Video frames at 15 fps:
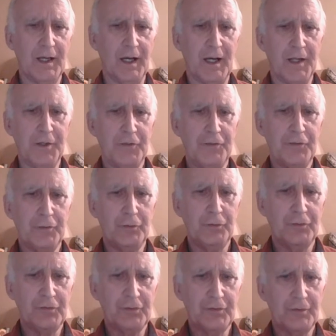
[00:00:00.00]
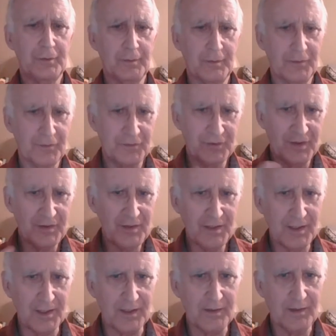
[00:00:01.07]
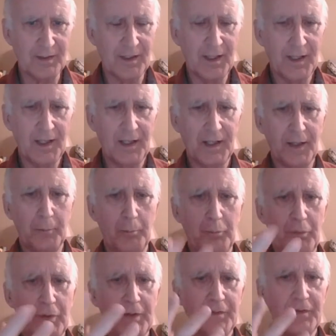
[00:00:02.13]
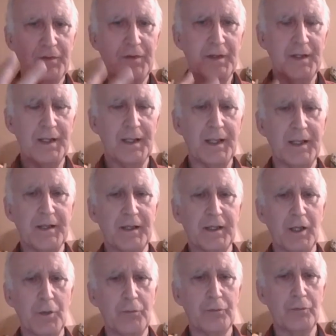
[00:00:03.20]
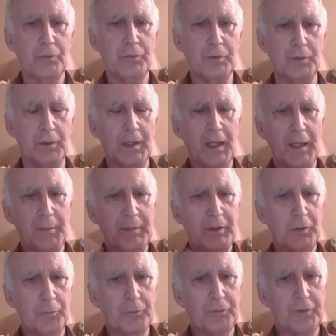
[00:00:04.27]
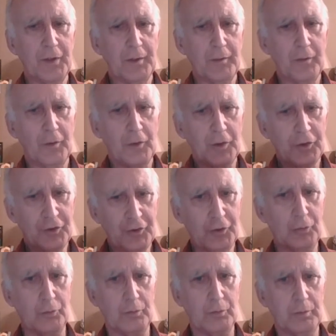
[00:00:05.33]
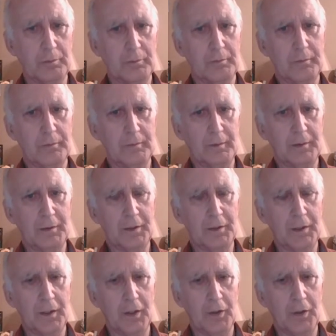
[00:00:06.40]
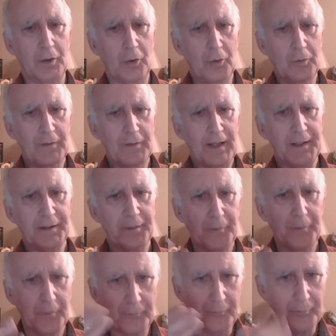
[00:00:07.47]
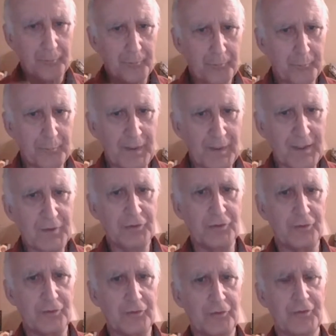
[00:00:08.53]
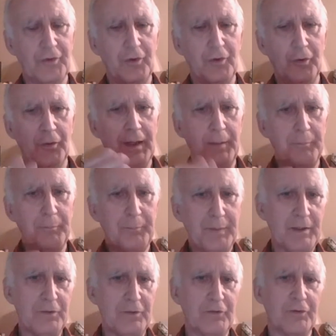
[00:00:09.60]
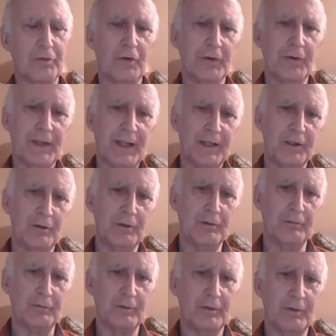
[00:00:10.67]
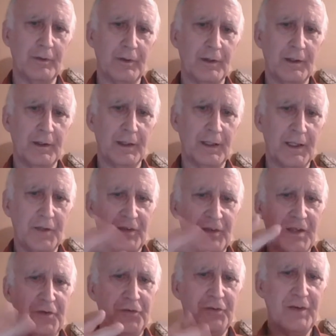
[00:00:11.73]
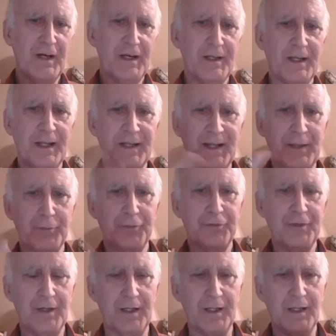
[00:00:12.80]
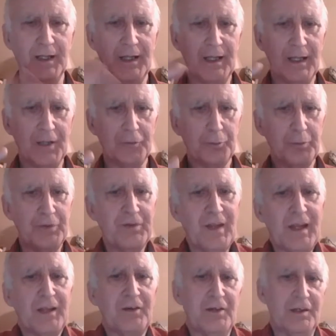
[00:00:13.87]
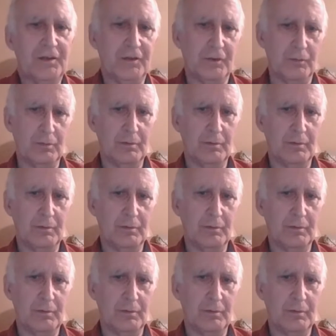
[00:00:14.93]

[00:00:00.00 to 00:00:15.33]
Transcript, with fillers: And as you sit in it, breathe it in and let it go through you, it becomes you. All that patience, all that peace, all that love it's inside and outside. It's protecting you.